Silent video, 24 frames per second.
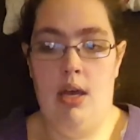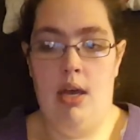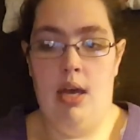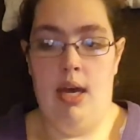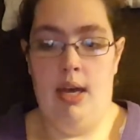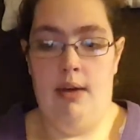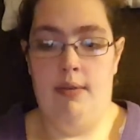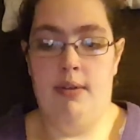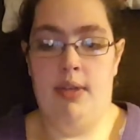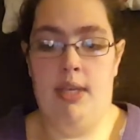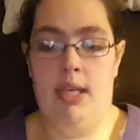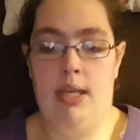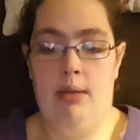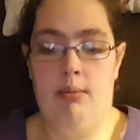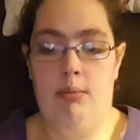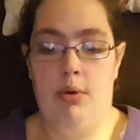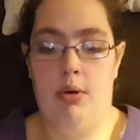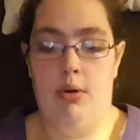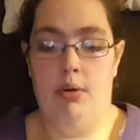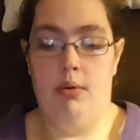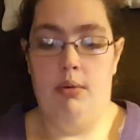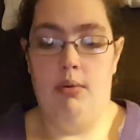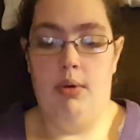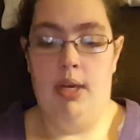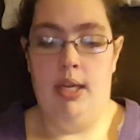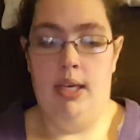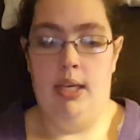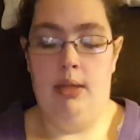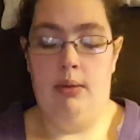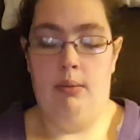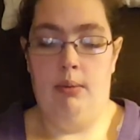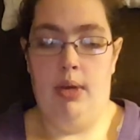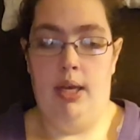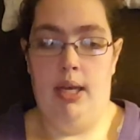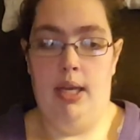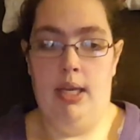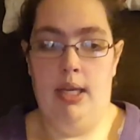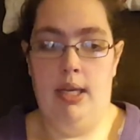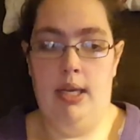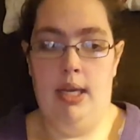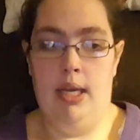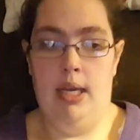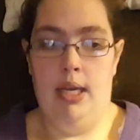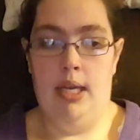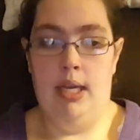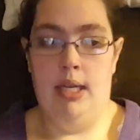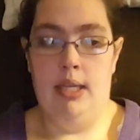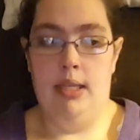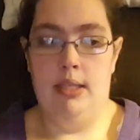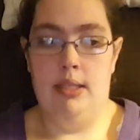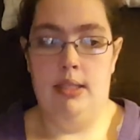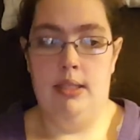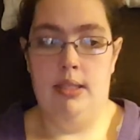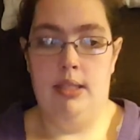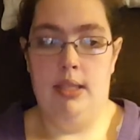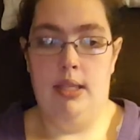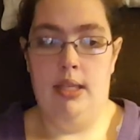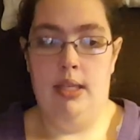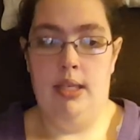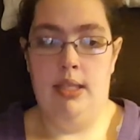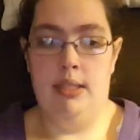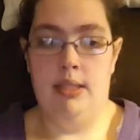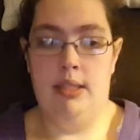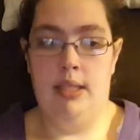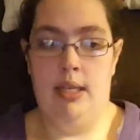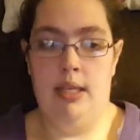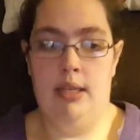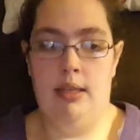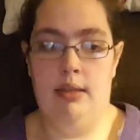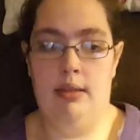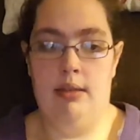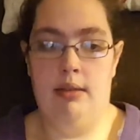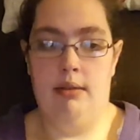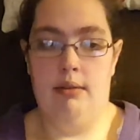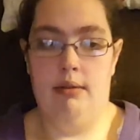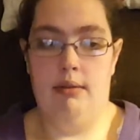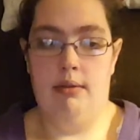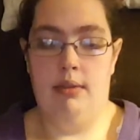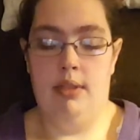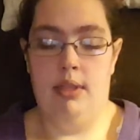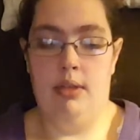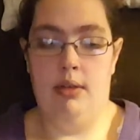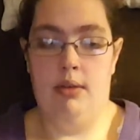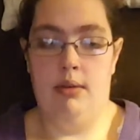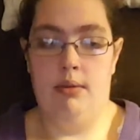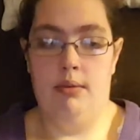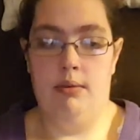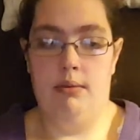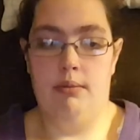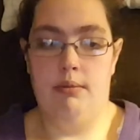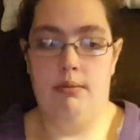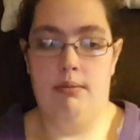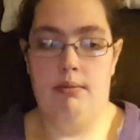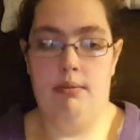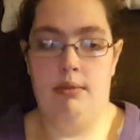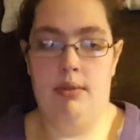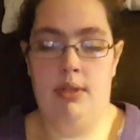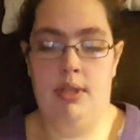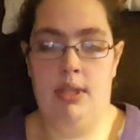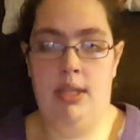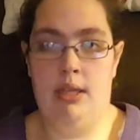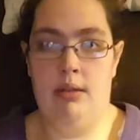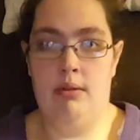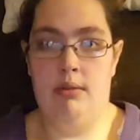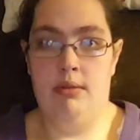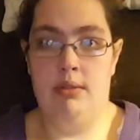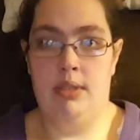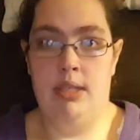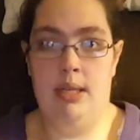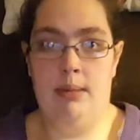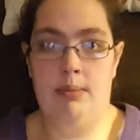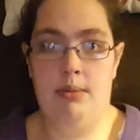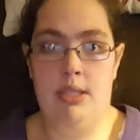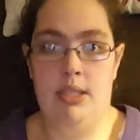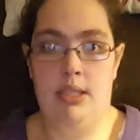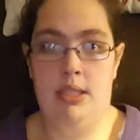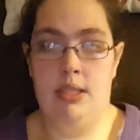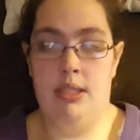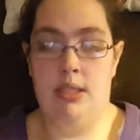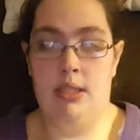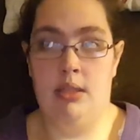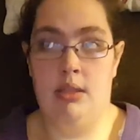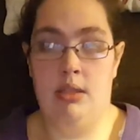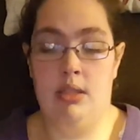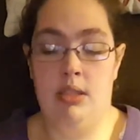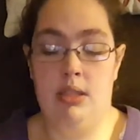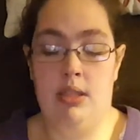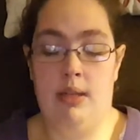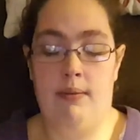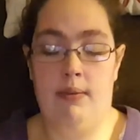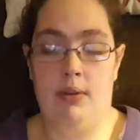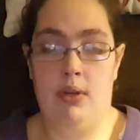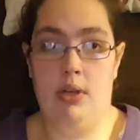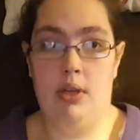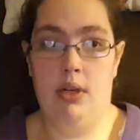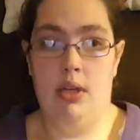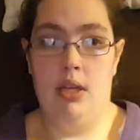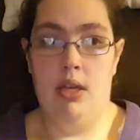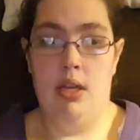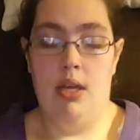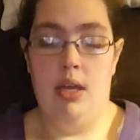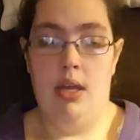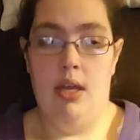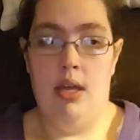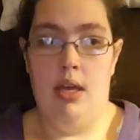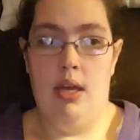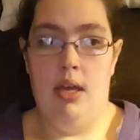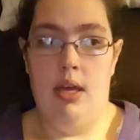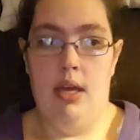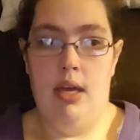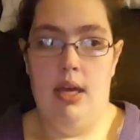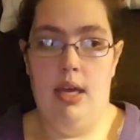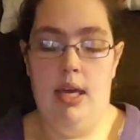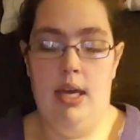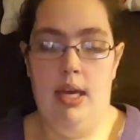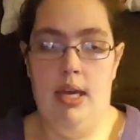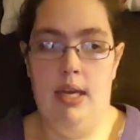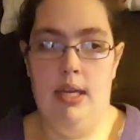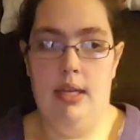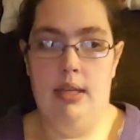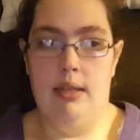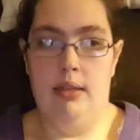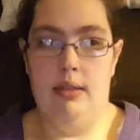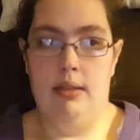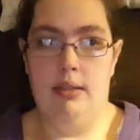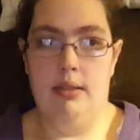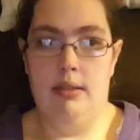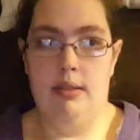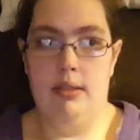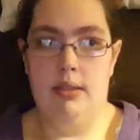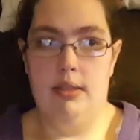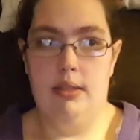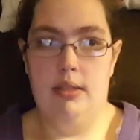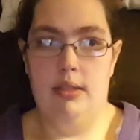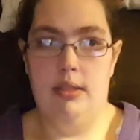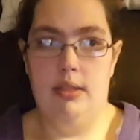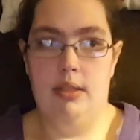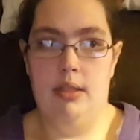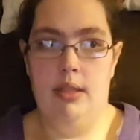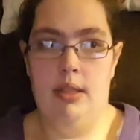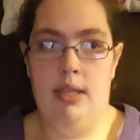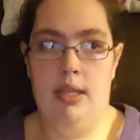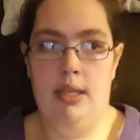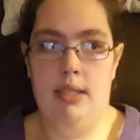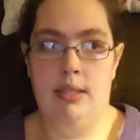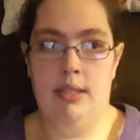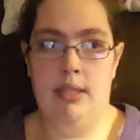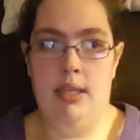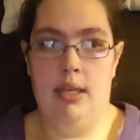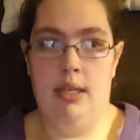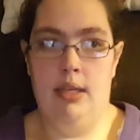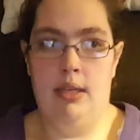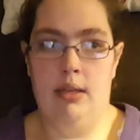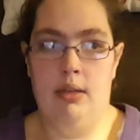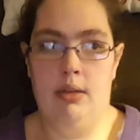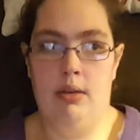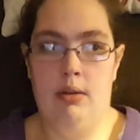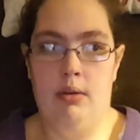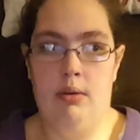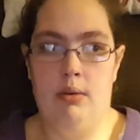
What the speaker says: have chemo anyway. And they said, during that whole time, she's just going to suffer. And they said, it